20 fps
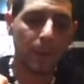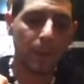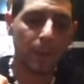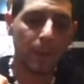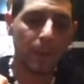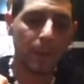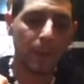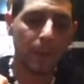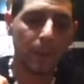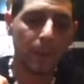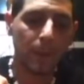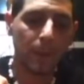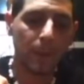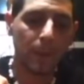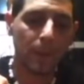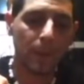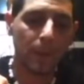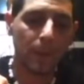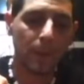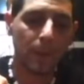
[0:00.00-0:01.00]
the more
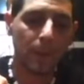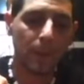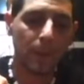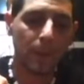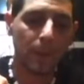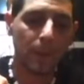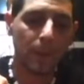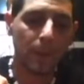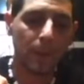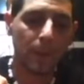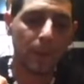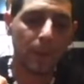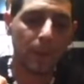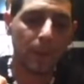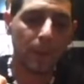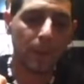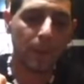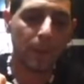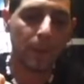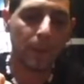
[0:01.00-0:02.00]
twists, if
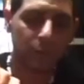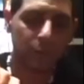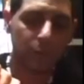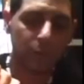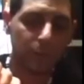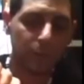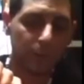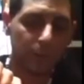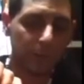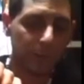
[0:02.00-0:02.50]
you put,